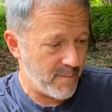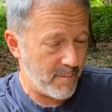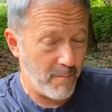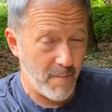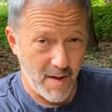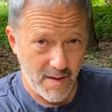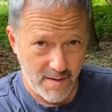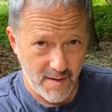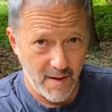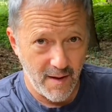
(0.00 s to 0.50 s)

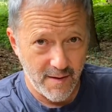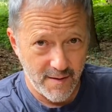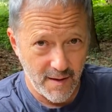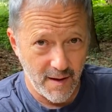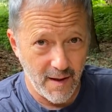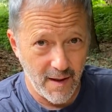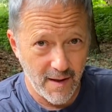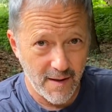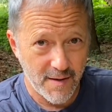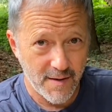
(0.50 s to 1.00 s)
It's
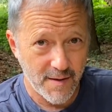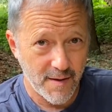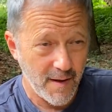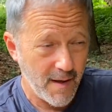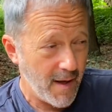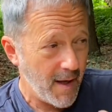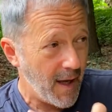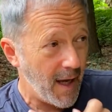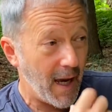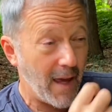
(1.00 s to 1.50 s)
us,
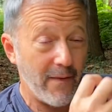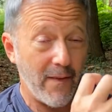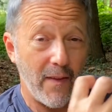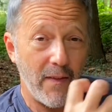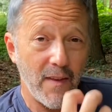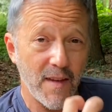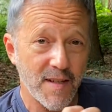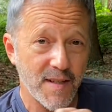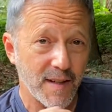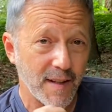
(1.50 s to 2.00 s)
and then
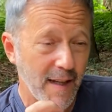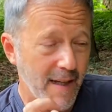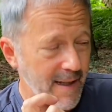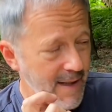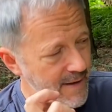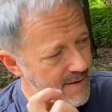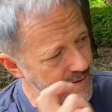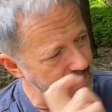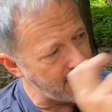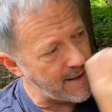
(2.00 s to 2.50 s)
this
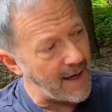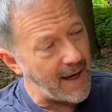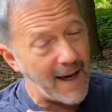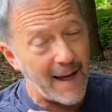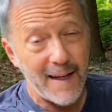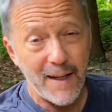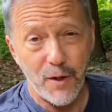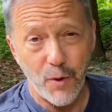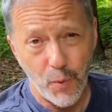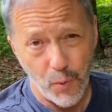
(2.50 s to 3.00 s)
lady is
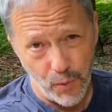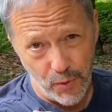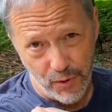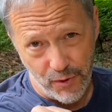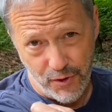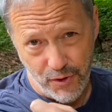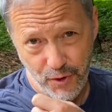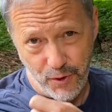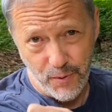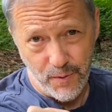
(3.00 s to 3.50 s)
catty corner
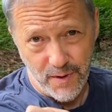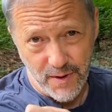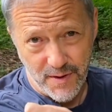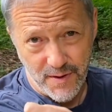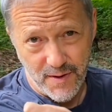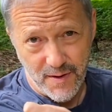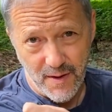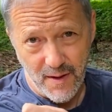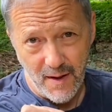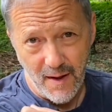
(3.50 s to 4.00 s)
to
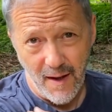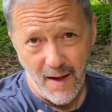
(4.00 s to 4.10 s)
us,